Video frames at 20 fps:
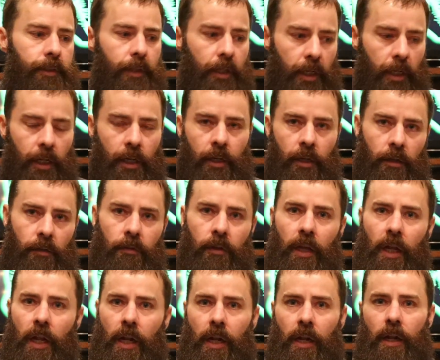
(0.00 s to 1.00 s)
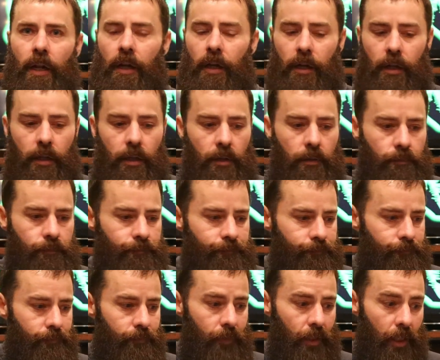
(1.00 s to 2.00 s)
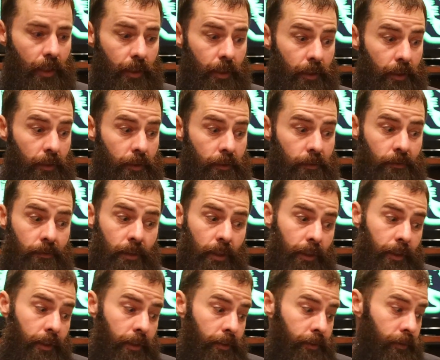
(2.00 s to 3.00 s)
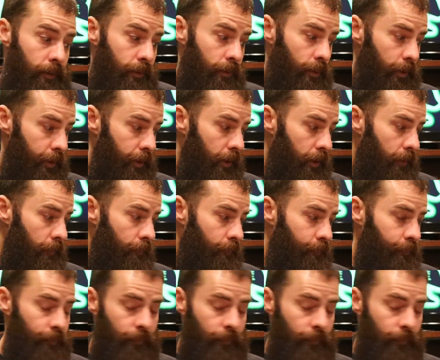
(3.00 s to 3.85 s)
Didn't have any issues with it.